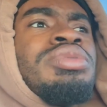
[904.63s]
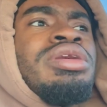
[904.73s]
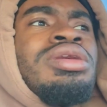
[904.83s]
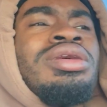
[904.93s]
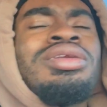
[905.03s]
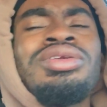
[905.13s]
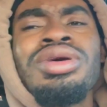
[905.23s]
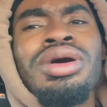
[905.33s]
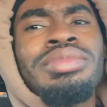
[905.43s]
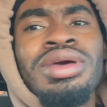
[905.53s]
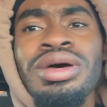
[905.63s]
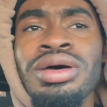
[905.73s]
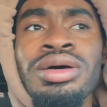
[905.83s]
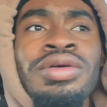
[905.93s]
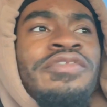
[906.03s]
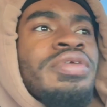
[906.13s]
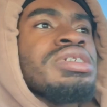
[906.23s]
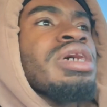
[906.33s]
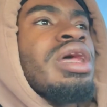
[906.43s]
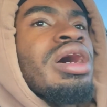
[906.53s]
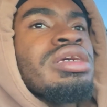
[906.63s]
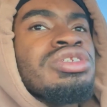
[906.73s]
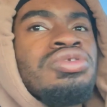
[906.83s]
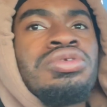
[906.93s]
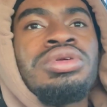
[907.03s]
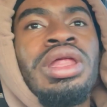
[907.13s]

But you know, I'm young, fresh out of high school.